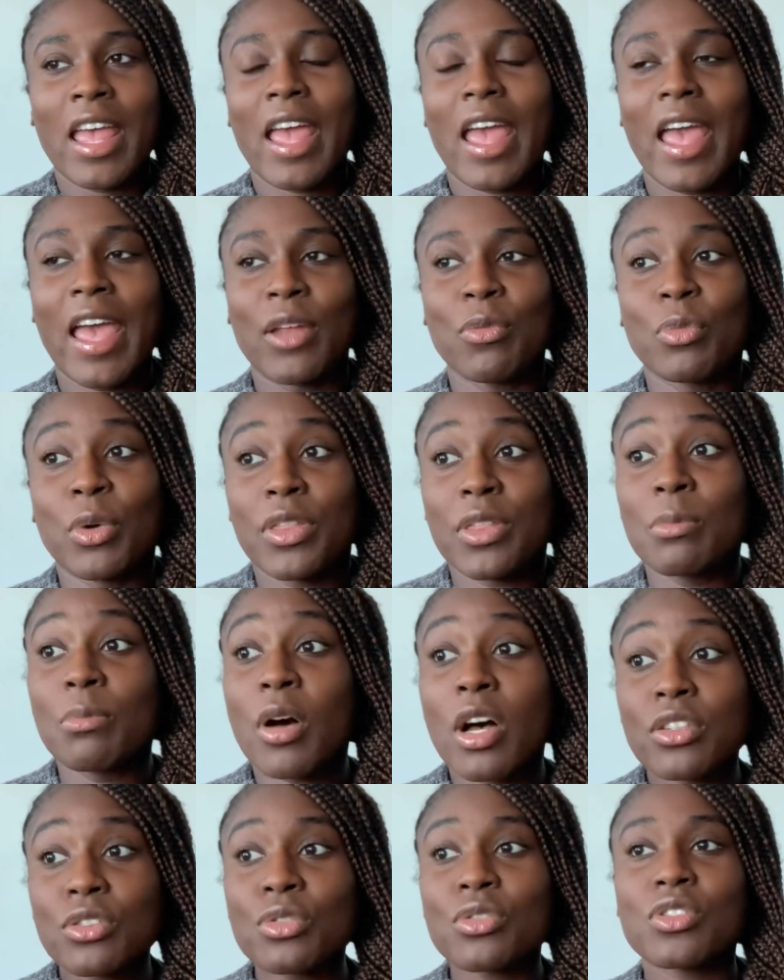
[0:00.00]
And with
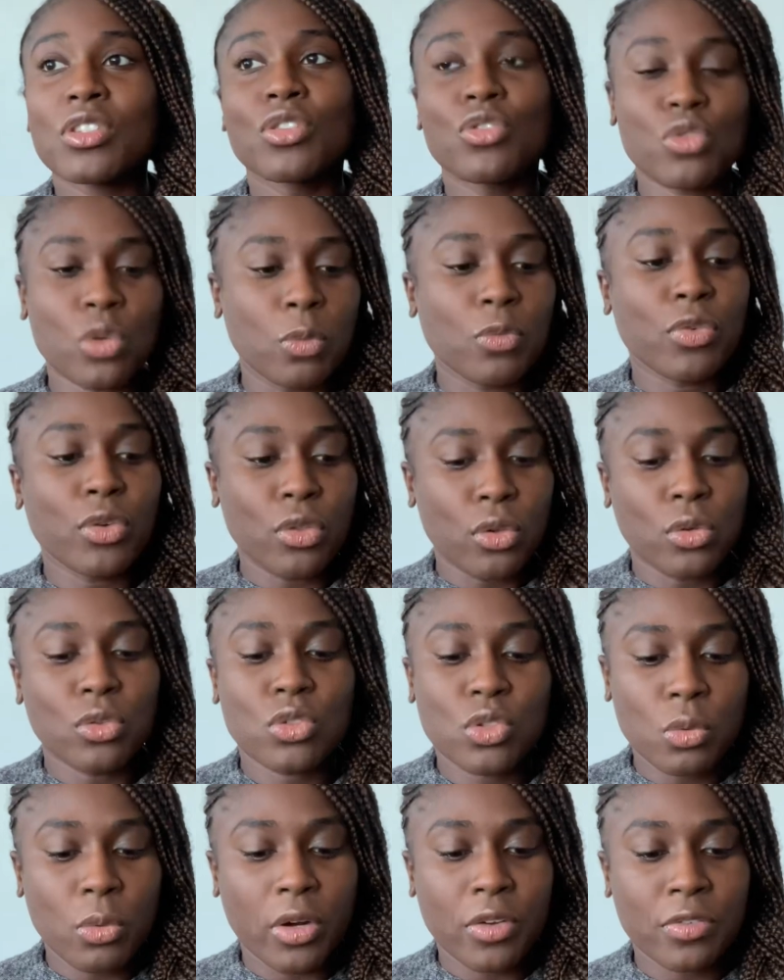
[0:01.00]
imposter syndrome, for those
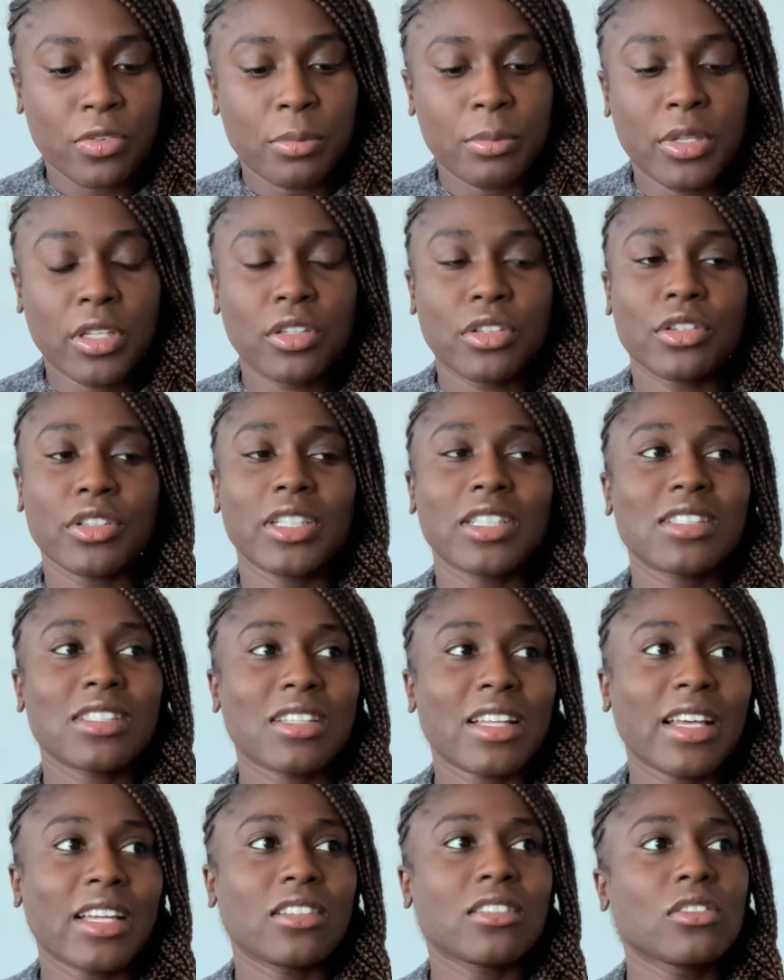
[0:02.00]
who aren't familiar, it's
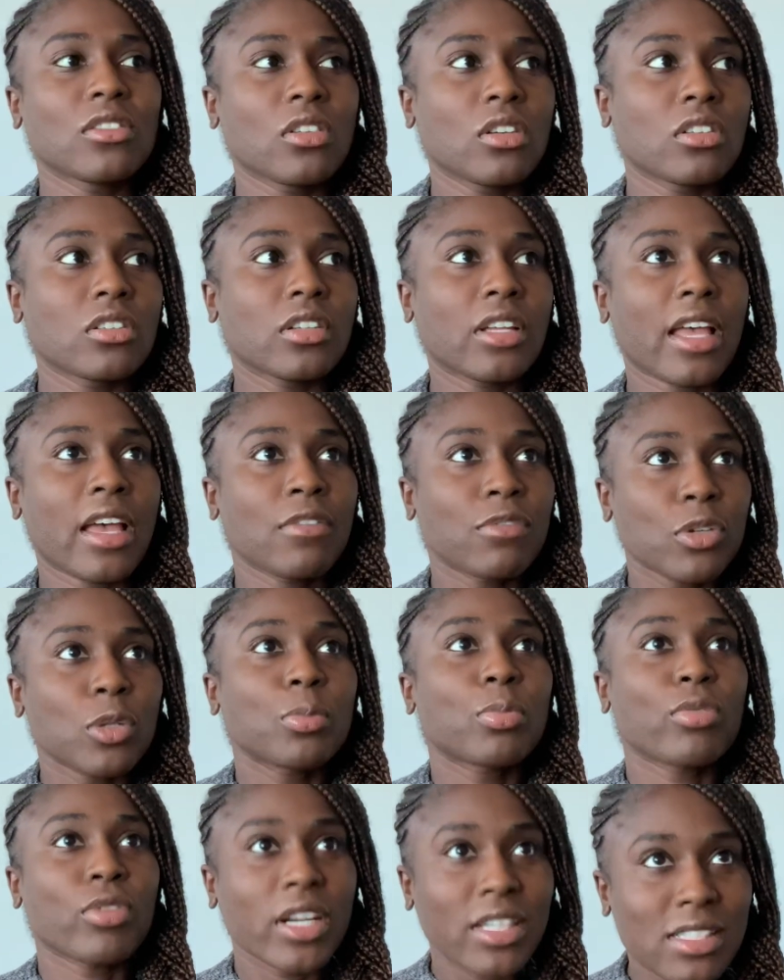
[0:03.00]
that
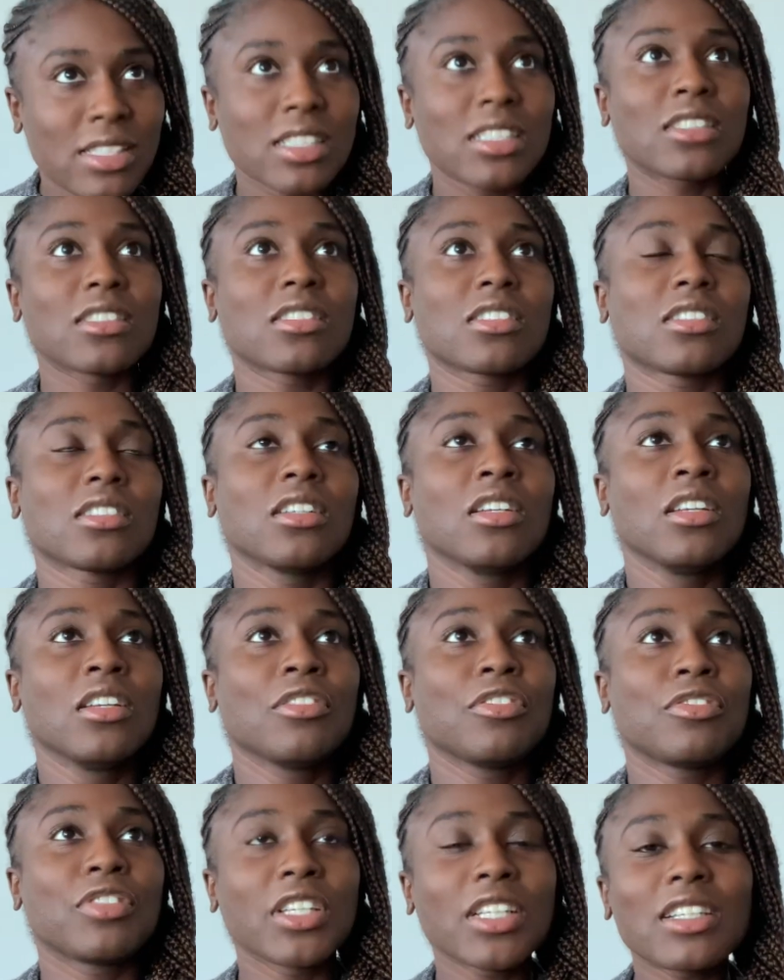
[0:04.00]
ever-present
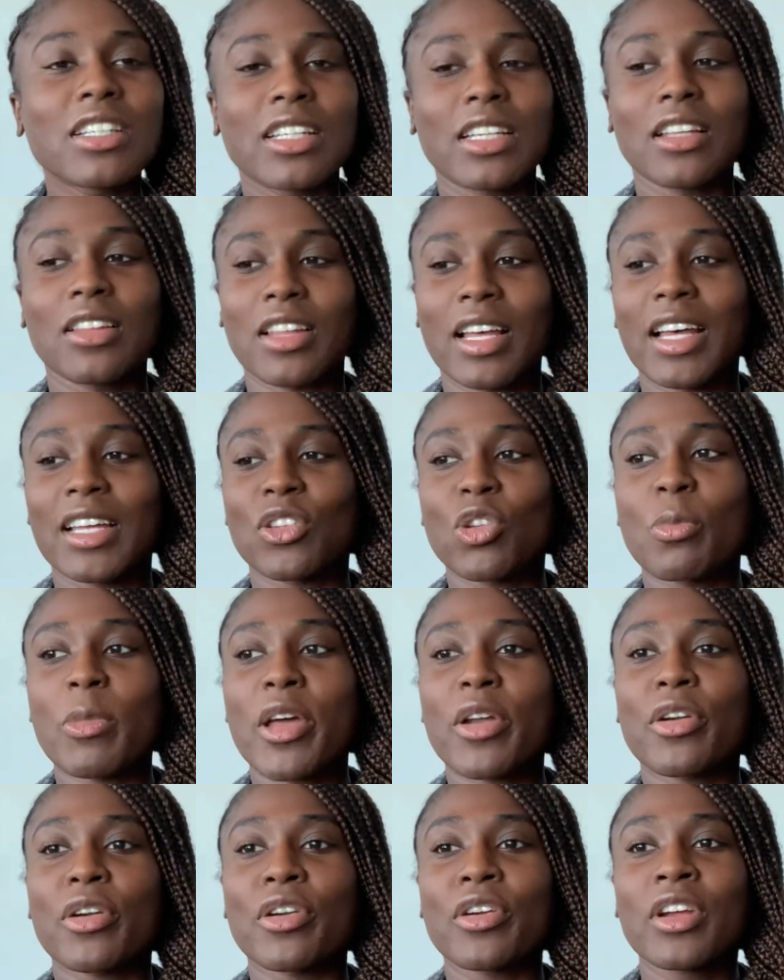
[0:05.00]
feeling that no
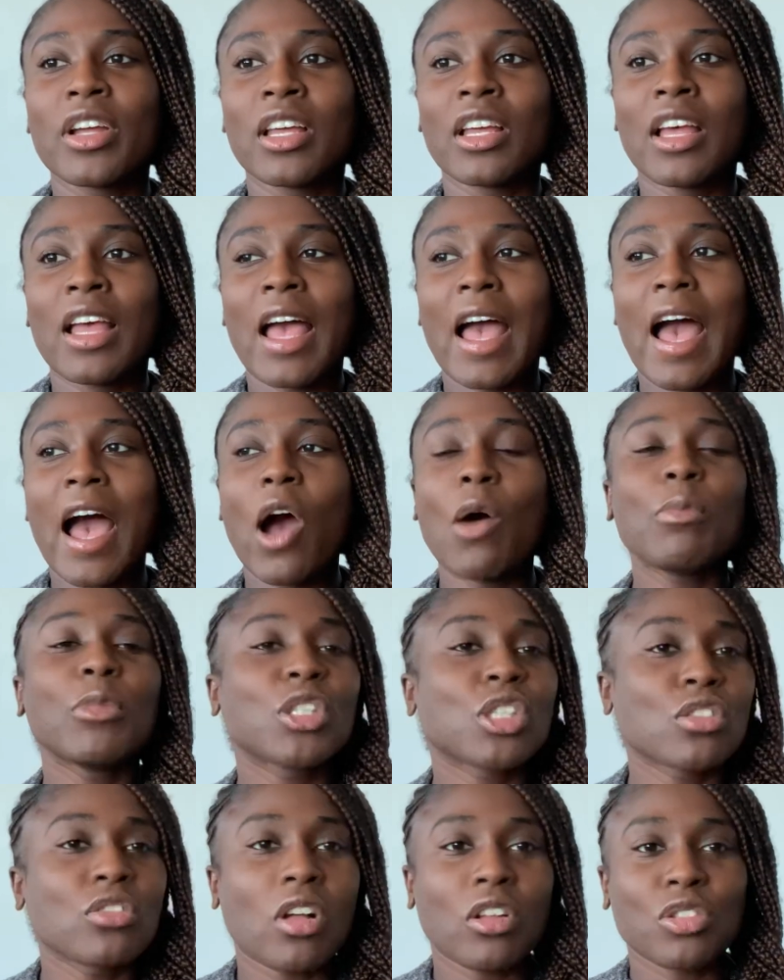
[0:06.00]
matter how
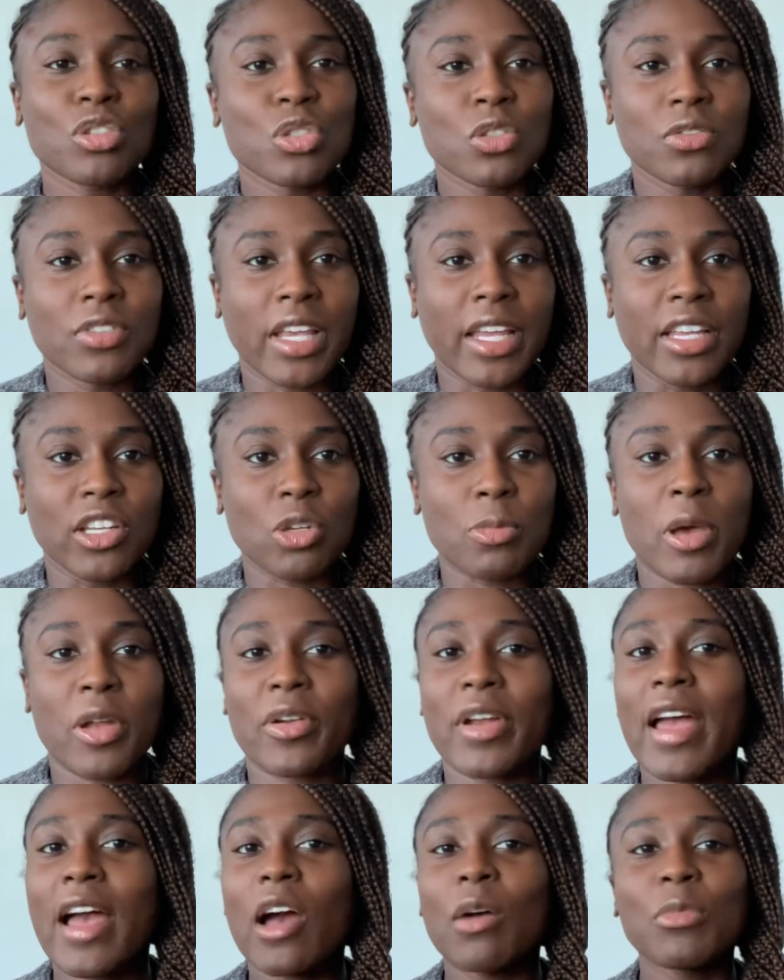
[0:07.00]
much knowledge you've gained, no matter
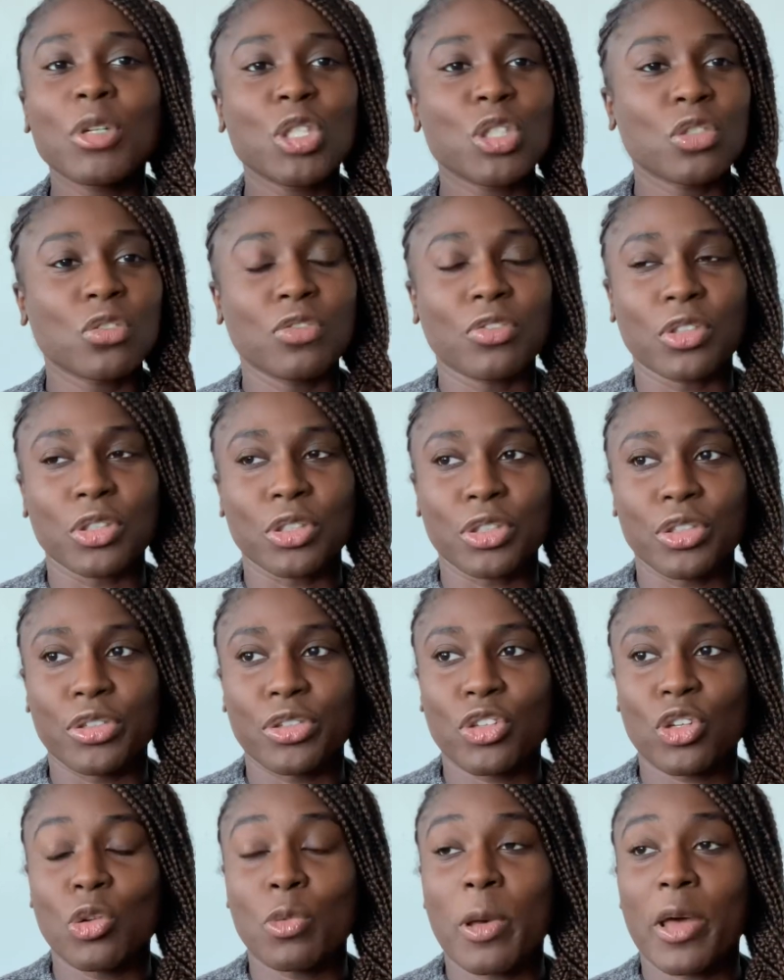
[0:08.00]
how much you've
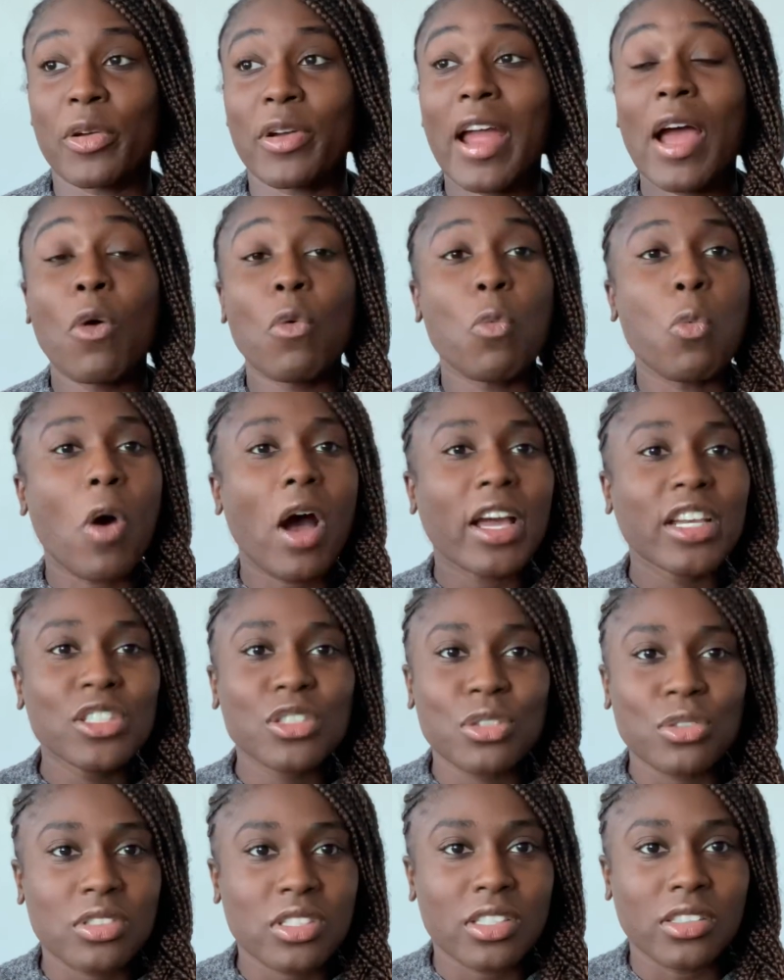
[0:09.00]
learned, no matter how wide
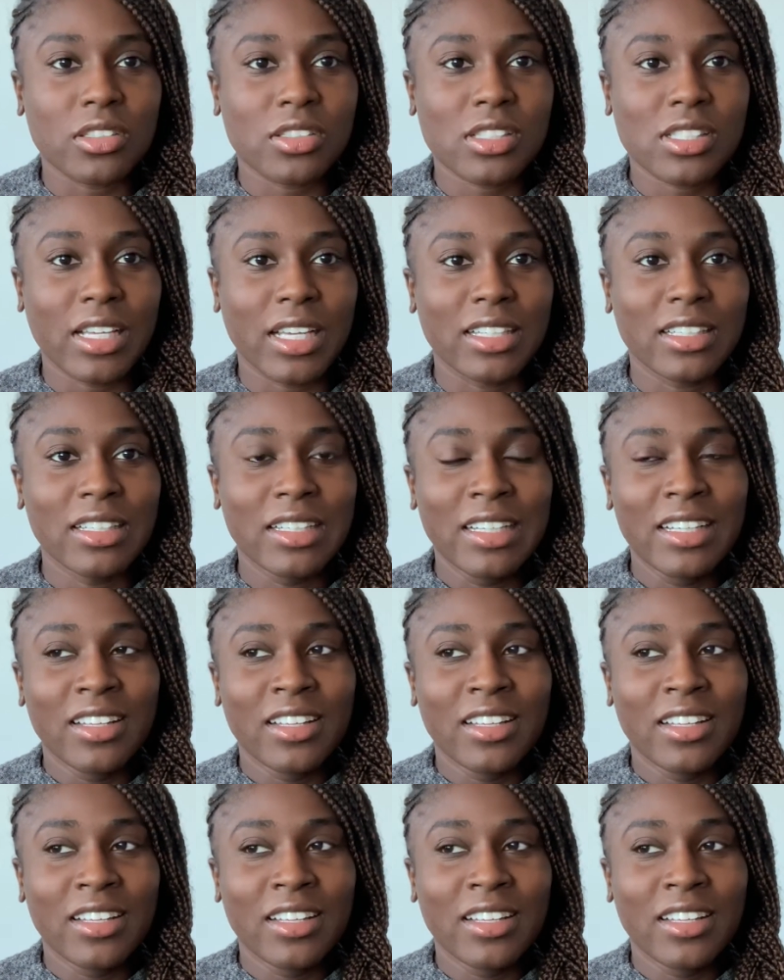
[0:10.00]
your skill set,